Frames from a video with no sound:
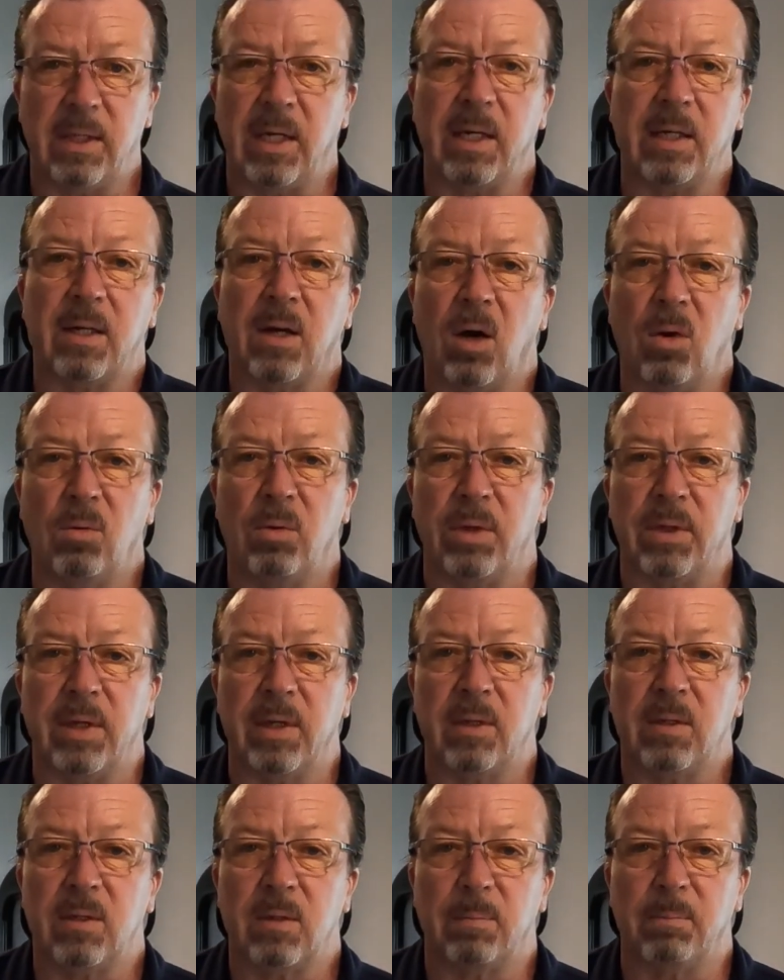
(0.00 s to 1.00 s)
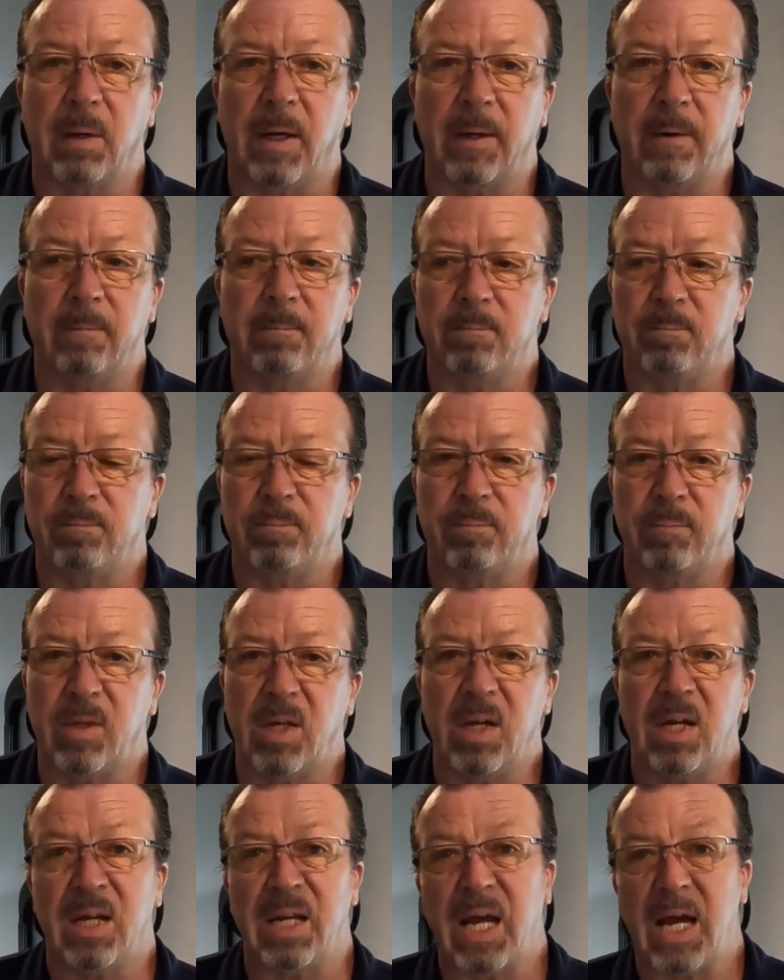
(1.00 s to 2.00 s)
they go with this, but
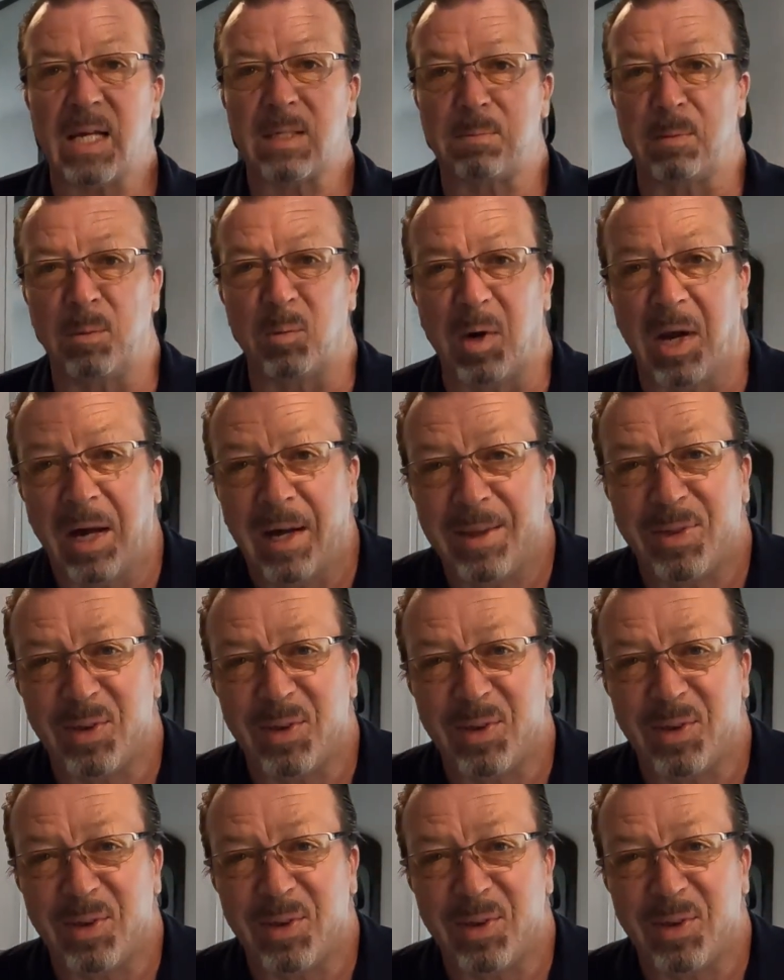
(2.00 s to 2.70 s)
they didn't ask me what I